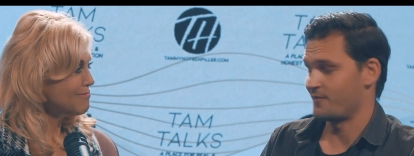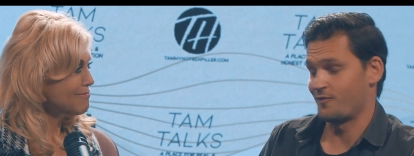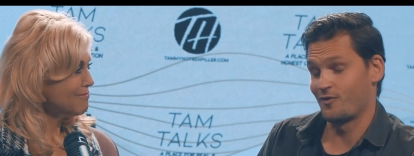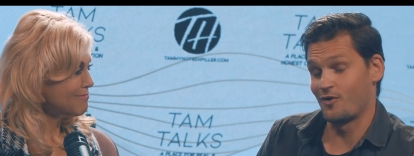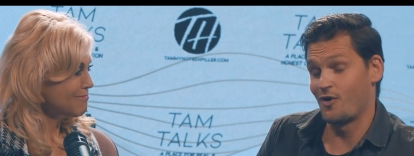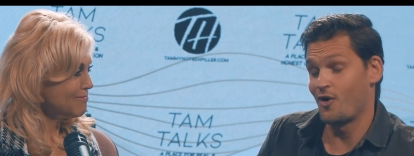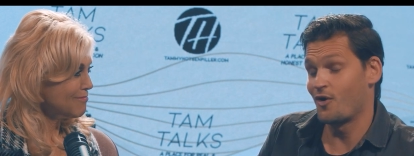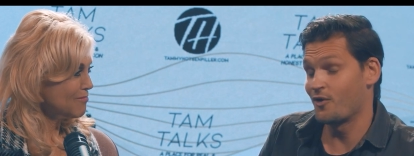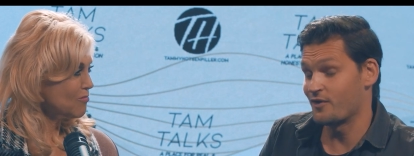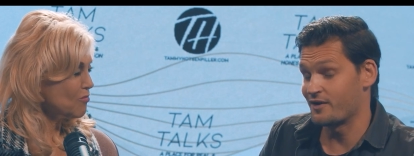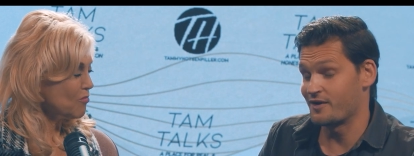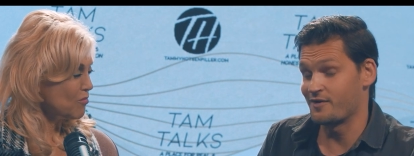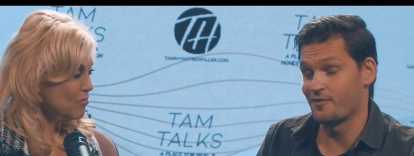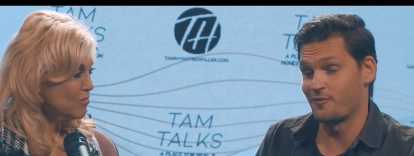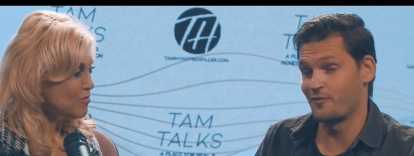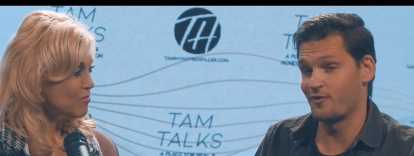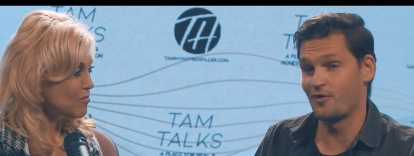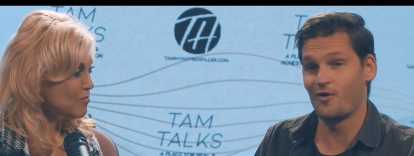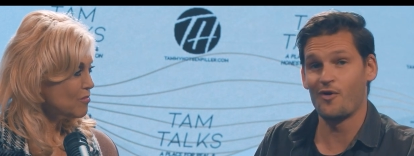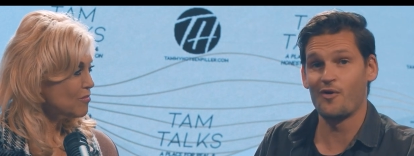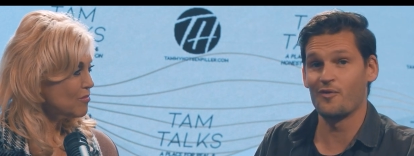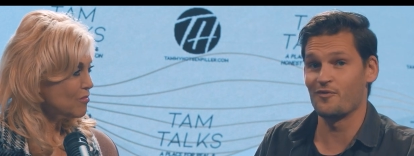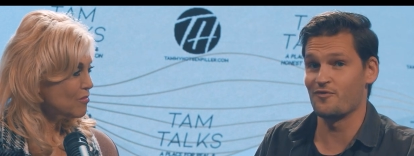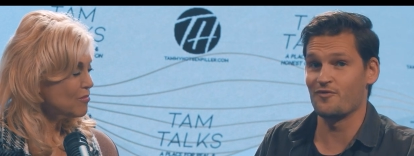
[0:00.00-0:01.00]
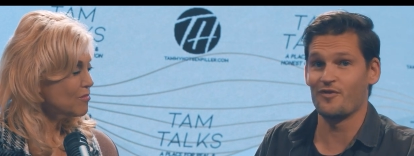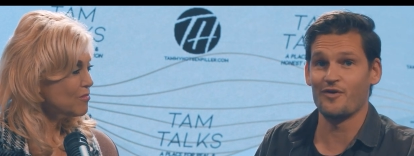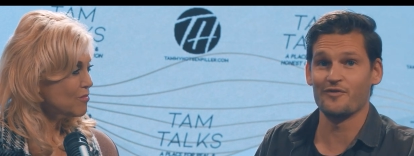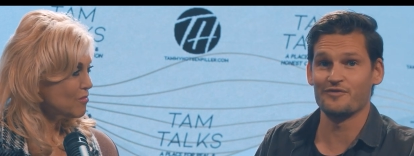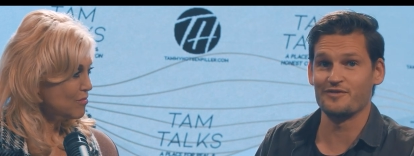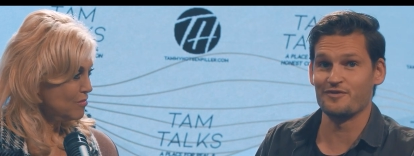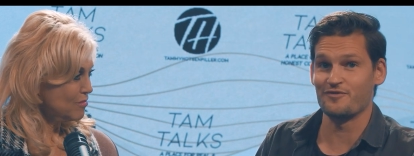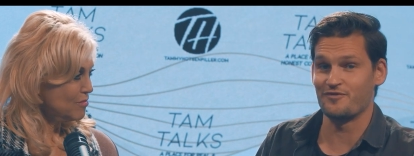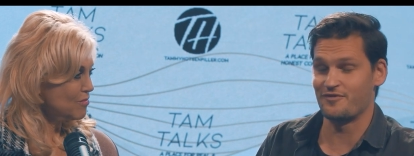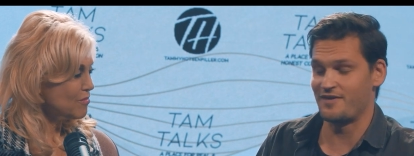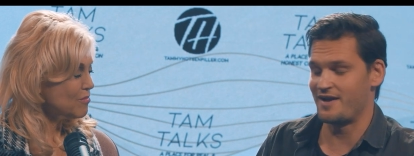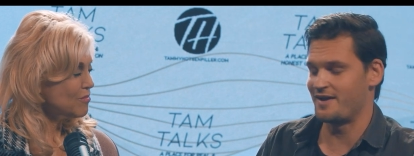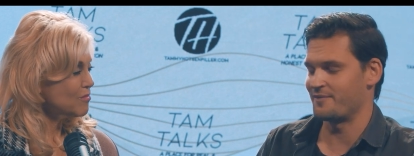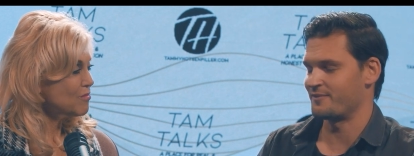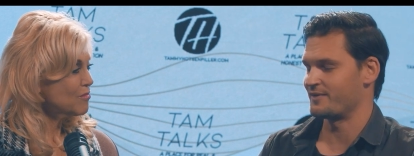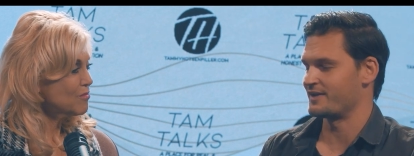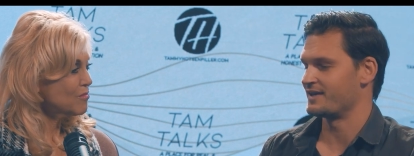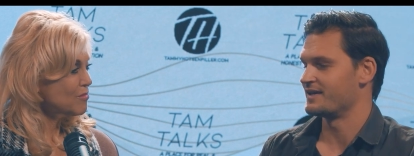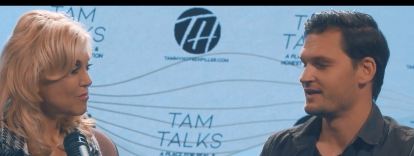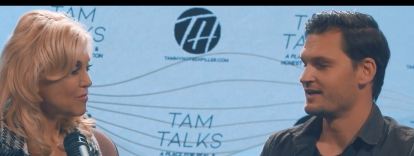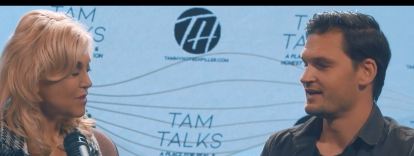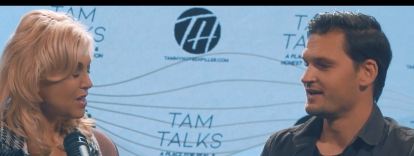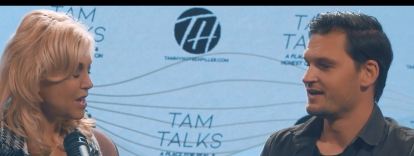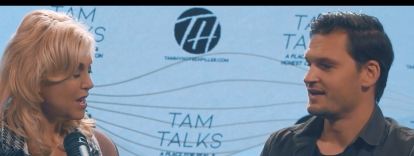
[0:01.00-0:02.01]
Speaker 1: we're all in a, we're all involved in
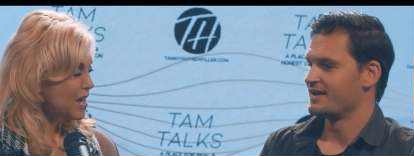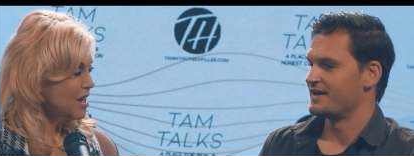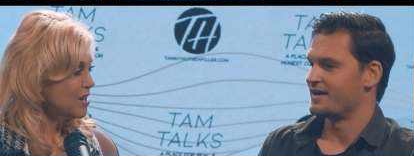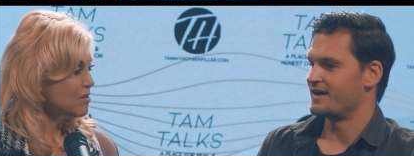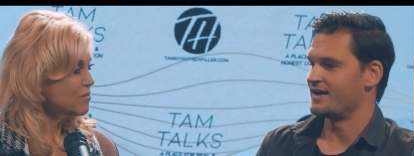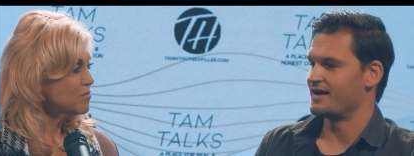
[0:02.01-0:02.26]
family, yeah.